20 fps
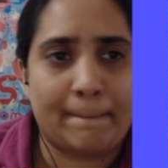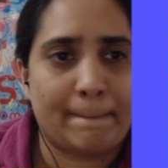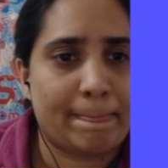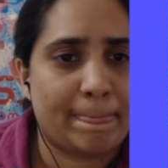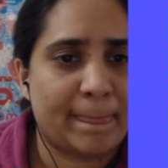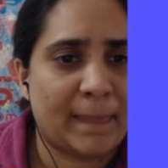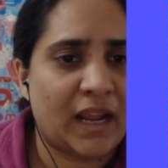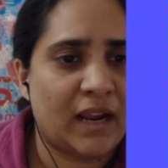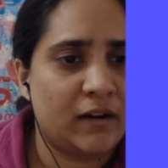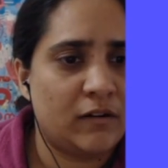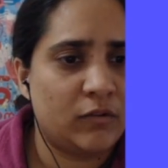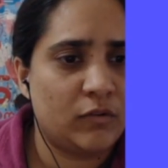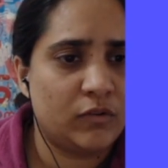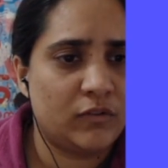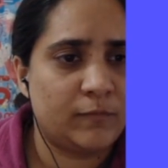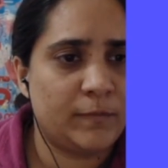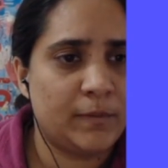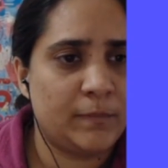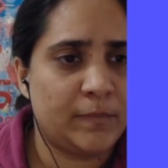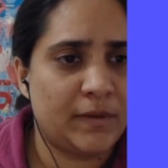I don't know
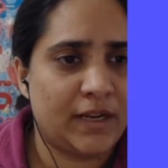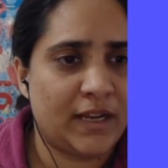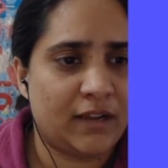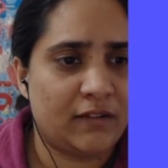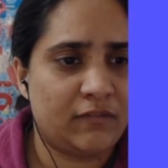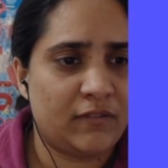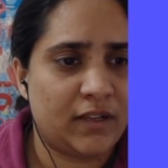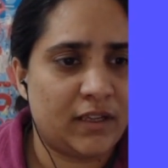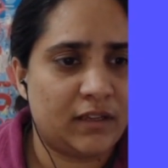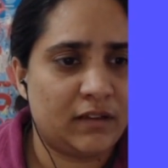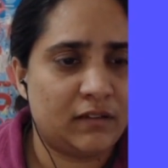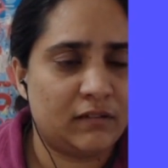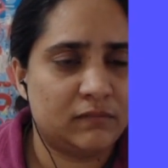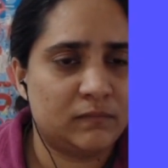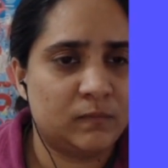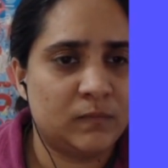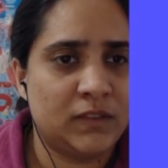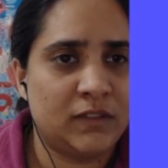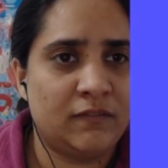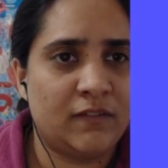if people have like
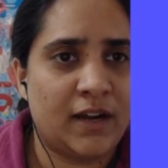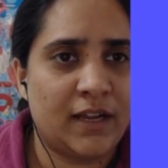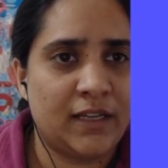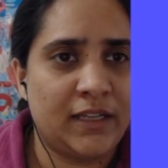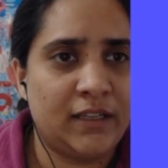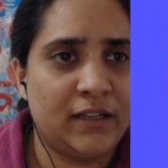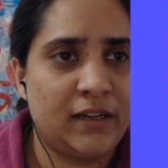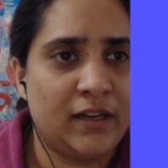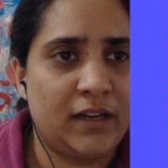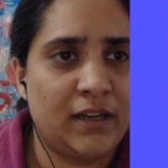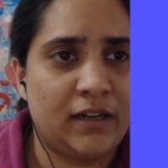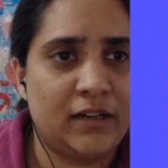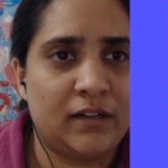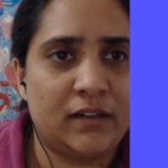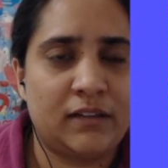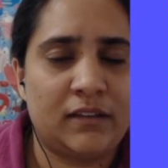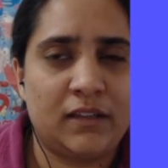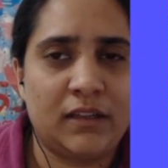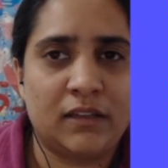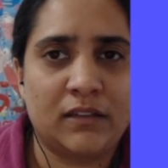Diwali
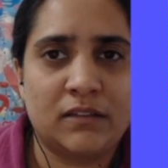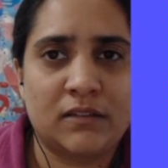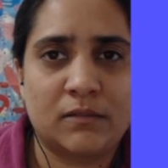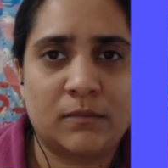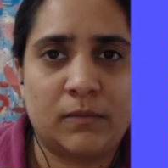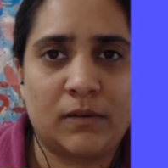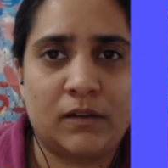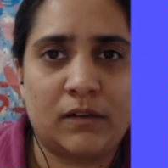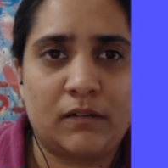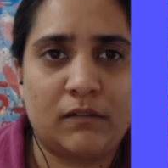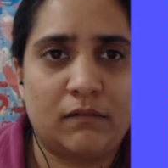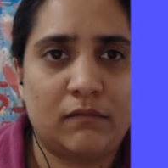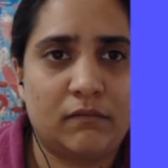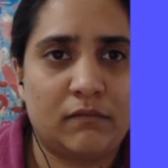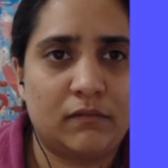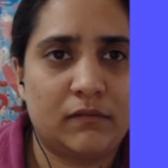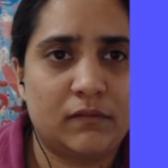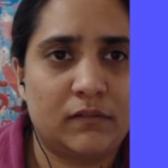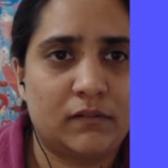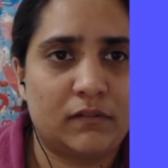related things, but
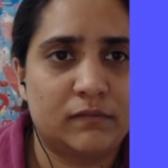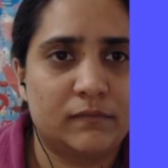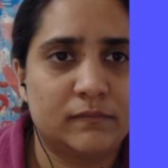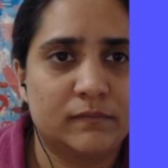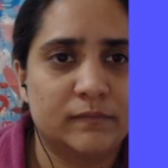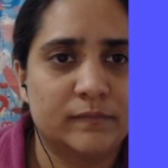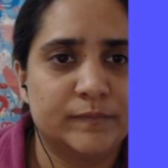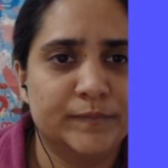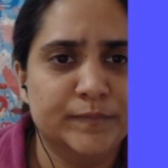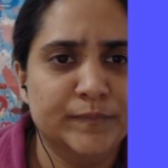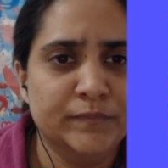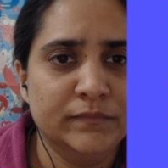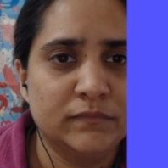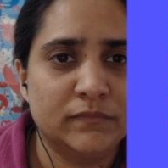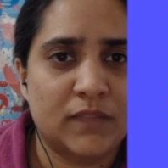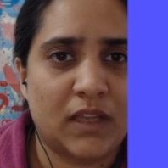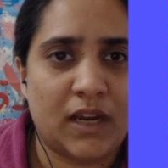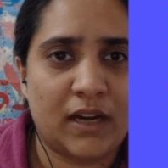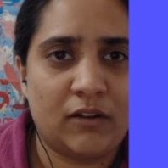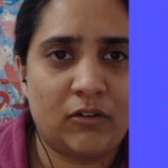
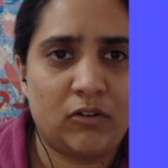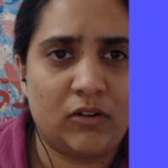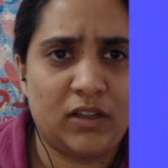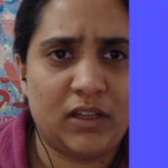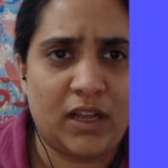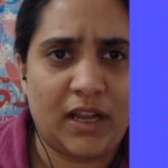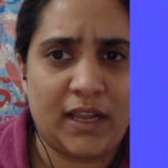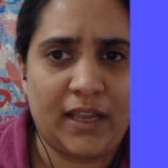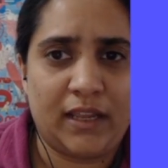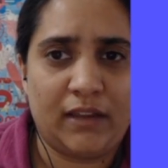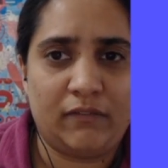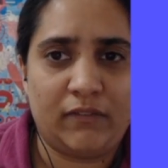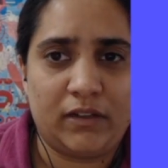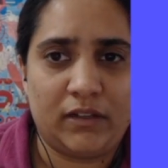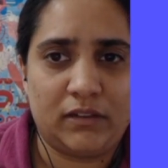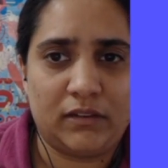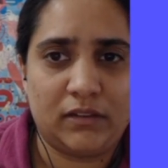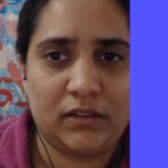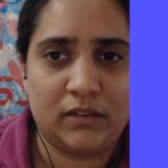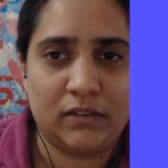I don't think I have
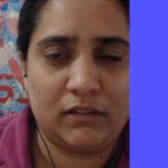anything.